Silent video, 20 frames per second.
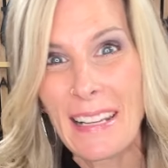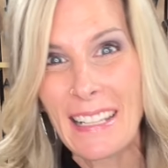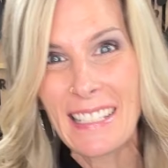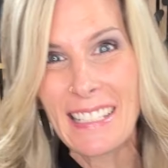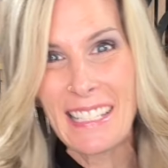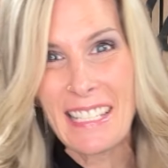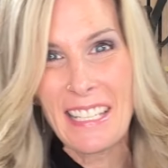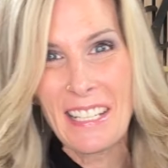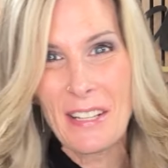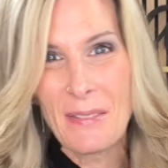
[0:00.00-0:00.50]

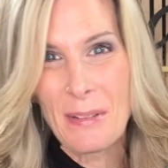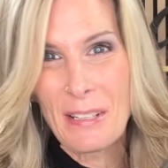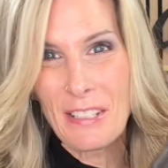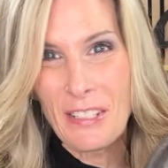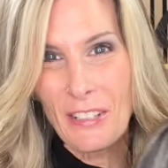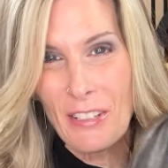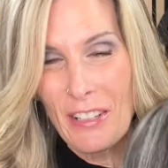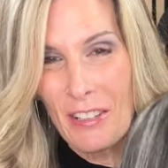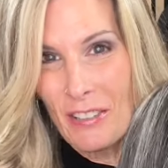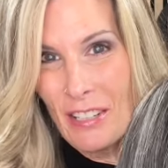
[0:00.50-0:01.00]
it's Tina with
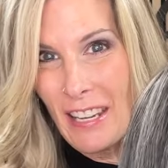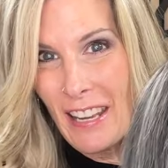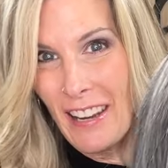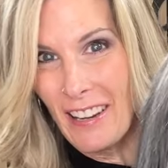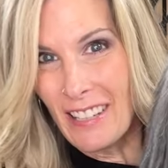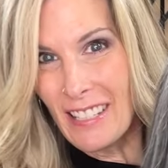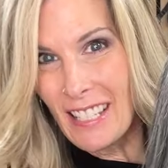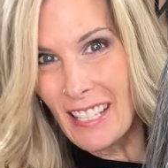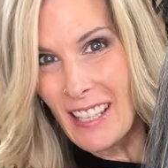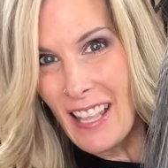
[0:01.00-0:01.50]
Studio T
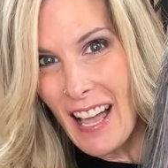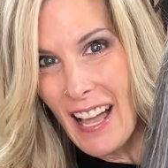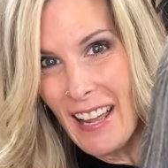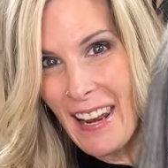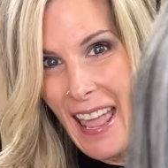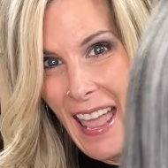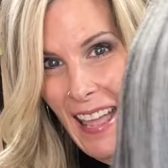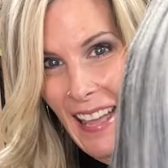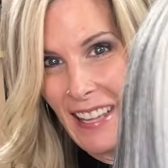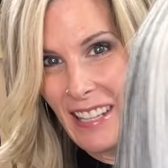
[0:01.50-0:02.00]
Hair
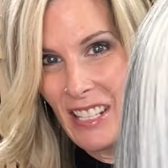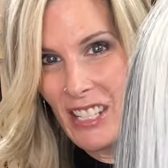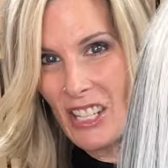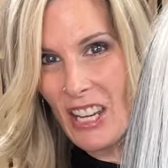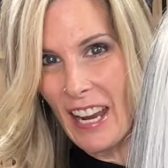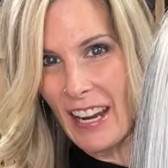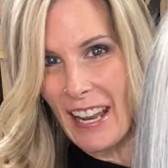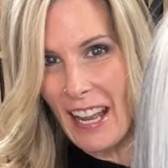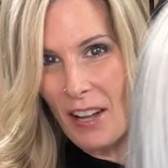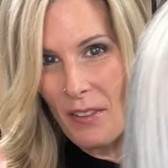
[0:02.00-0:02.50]
Salon and
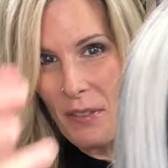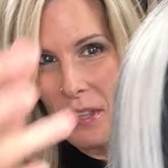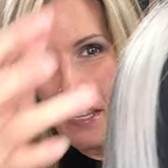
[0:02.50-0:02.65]
check out